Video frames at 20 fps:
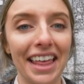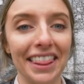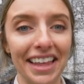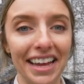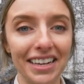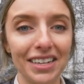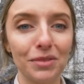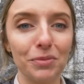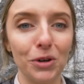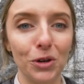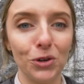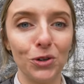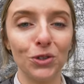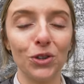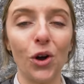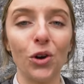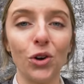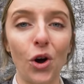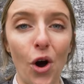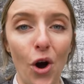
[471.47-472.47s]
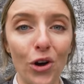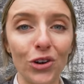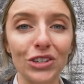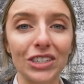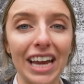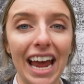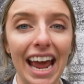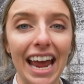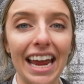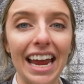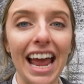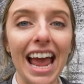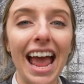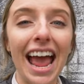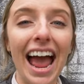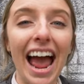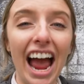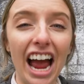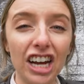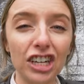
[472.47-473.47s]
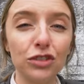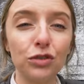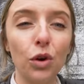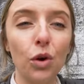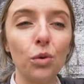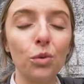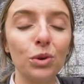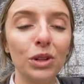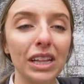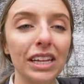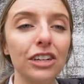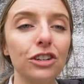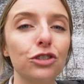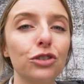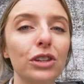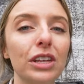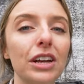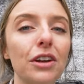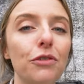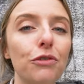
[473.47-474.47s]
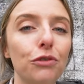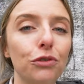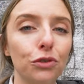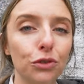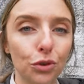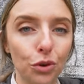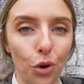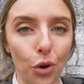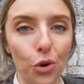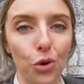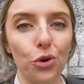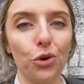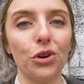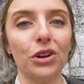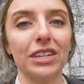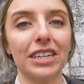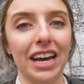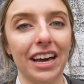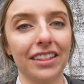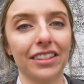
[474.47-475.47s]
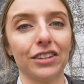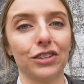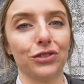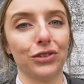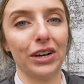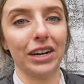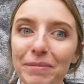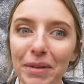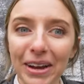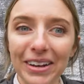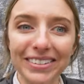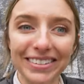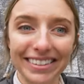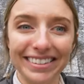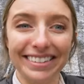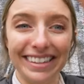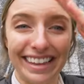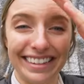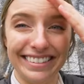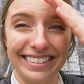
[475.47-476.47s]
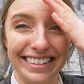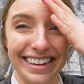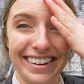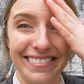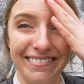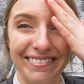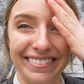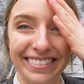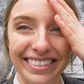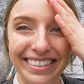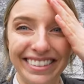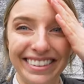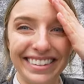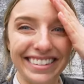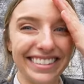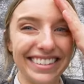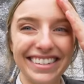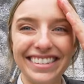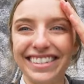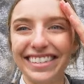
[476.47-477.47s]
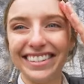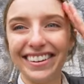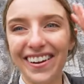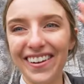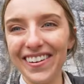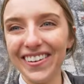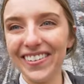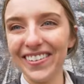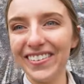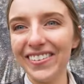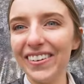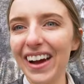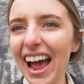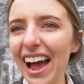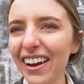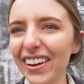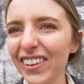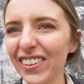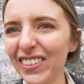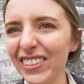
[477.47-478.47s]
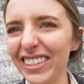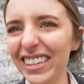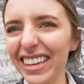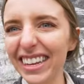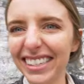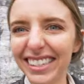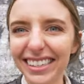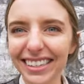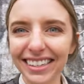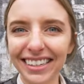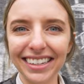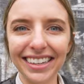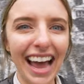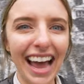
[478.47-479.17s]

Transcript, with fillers: And that is because on a hot day, asphalt would literally flow down the street because it's that steep. This is so cool. How cute is this?